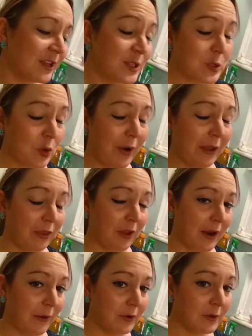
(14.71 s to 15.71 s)
So I
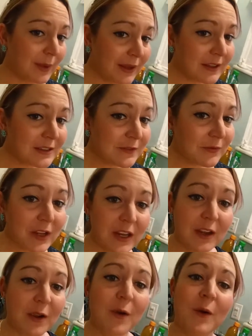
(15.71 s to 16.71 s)
thought I would make this
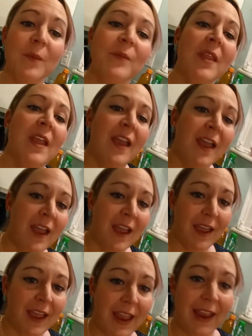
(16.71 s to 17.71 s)
video,
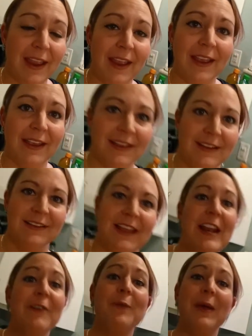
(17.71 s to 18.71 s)
and
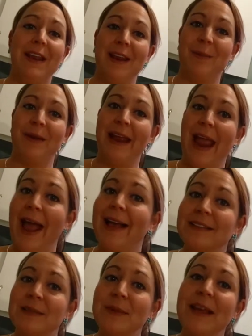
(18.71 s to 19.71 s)
then when anybody
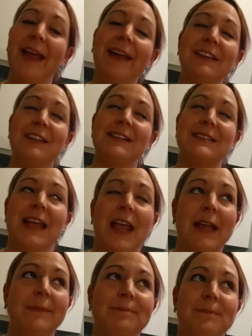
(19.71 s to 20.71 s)
asks me I can just
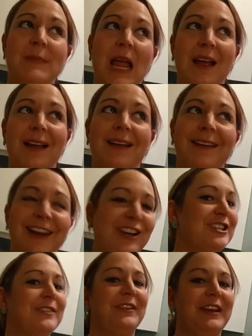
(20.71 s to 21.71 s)
say,
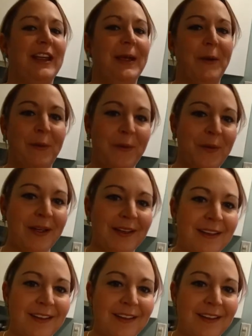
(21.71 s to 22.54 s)
here's a video.